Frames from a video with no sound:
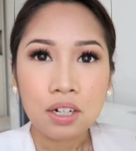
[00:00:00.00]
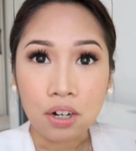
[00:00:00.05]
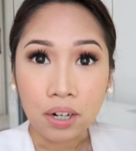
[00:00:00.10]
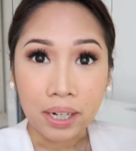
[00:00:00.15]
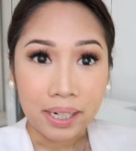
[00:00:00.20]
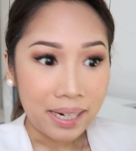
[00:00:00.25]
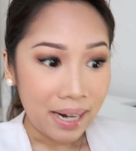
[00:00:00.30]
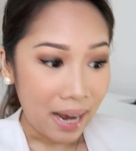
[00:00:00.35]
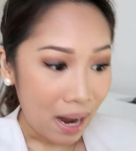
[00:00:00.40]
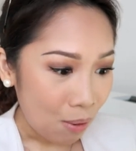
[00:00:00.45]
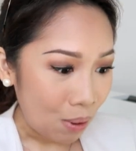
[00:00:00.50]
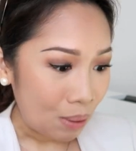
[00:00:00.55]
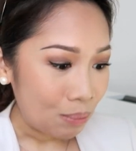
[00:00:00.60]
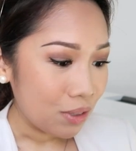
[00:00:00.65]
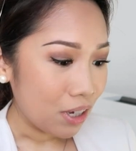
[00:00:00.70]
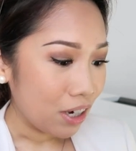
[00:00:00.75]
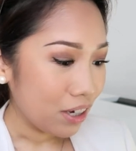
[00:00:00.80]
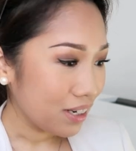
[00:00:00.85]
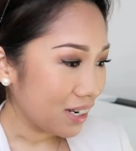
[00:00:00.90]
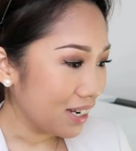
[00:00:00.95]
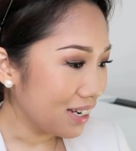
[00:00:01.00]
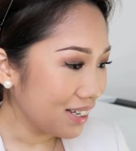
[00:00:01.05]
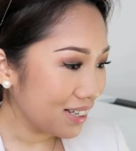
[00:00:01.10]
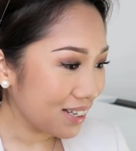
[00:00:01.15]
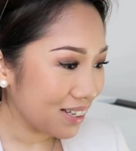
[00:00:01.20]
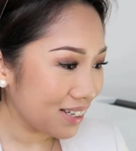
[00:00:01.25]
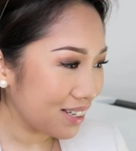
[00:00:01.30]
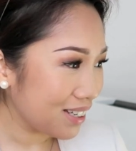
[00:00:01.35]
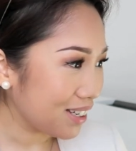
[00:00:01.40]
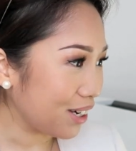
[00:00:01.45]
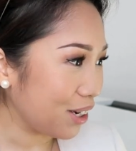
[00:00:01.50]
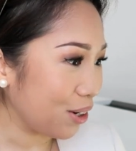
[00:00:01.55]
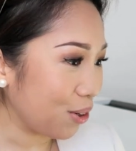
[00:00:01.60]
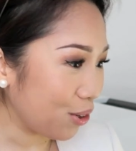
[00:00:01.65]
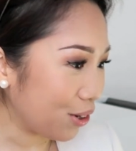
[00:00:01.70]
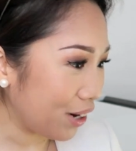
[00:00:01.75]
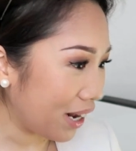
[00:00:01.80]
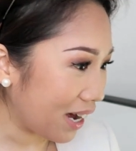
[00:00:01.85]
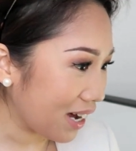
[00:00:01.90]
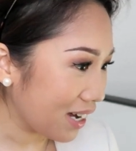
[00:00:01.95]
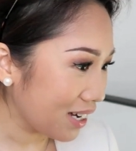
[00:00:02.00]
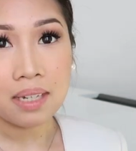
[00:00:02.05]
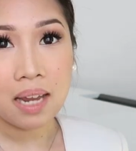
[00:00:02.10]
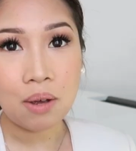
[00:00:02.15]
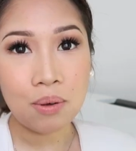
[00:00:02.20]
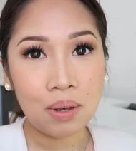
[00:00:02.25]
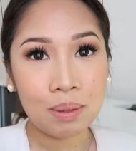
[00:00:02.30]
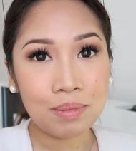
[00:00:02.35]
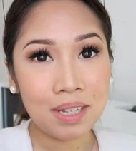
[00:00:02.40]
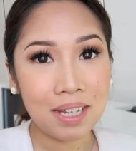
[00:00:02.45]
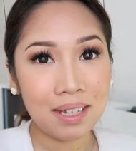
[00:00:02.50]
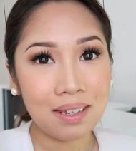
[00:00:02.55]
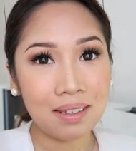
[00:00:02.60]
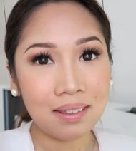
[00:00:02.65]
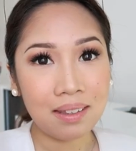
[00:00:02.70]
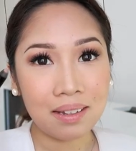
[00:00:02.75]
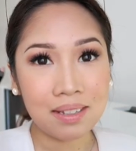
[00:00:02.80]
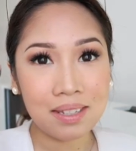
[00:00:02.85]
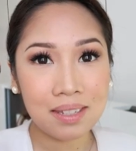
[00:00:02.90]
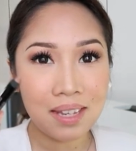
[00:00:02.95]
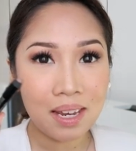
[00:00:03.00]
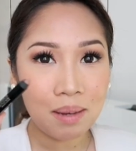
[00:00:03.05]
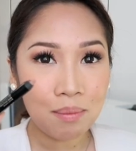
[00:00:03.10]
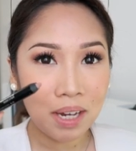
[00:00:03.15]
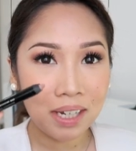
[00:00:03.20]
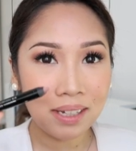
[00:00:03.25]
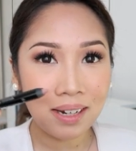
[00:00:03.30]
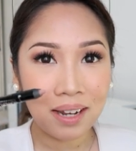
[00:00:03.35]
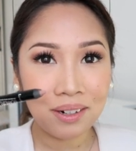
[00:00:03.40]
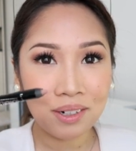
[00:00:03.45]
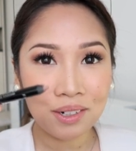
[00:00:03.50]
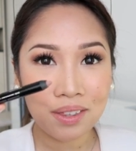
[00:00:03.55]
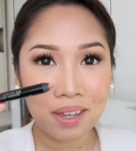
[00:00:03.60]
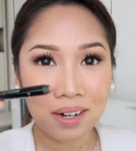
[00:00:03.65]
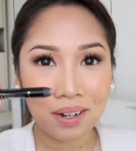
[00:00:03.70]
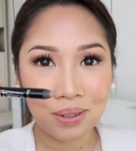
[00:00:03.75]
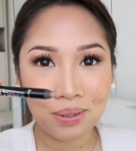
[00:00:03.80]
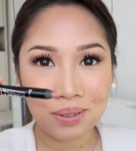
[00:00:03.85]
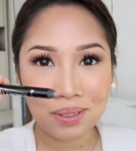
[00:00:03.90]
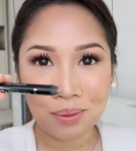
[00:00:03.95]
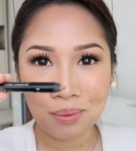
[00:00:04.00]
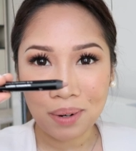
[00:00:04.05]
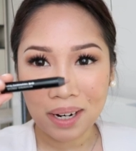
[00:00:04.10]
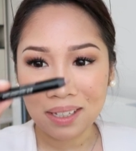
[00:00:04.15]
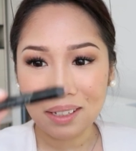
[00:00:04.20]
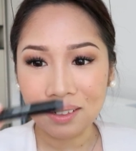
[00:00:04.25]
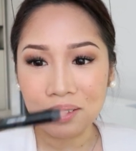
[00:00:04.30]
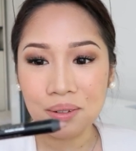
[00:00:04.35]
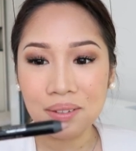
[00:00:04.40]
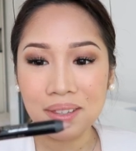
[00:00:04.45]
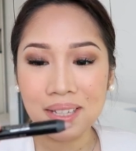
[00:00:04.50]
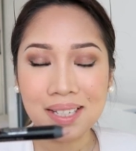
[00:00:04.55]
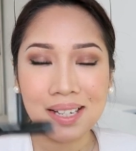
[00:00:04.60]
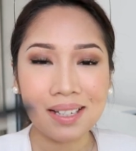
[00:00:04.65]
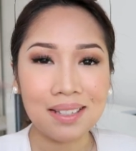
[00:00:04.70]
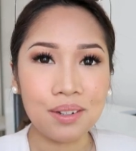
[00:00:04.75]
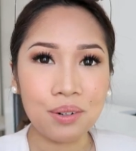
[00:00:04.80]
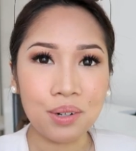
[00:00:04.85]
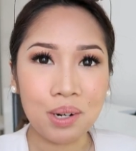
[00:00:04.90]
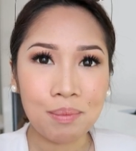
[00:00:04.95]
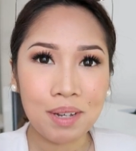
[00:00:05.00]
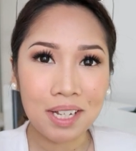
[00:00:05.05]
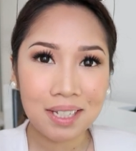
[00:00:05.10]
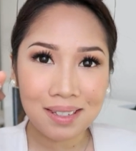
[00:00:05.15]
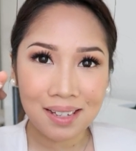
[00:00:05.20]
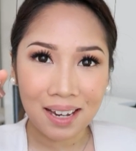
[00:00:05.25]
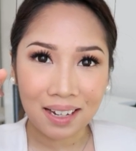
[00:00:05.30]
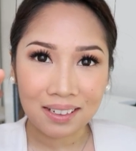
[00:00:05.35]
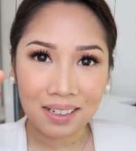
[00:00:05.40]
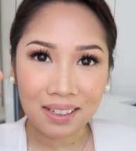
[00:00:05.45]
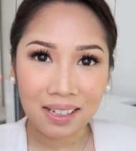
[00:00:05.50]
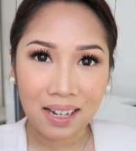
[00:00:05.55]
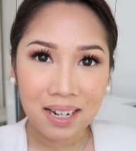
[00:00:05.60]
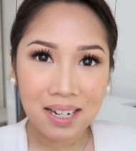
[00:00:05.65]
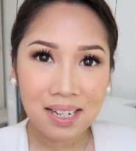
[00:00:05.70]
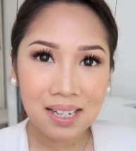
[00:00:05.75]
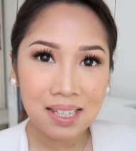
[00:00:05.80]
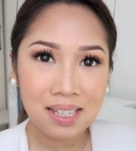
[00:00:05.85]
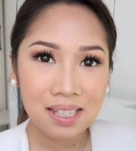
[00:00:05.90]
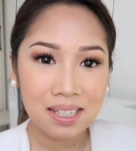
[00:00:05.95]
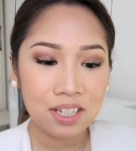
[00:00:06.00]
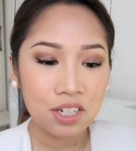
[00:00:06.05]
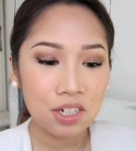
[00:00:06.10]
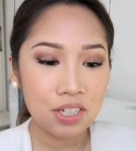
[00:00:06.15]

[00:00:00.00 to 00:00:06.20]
Okay, now I'm done. Ayoko na. Now I'm taking that same eyeliner that I used a while ago. This is the Rimmel Scandalized.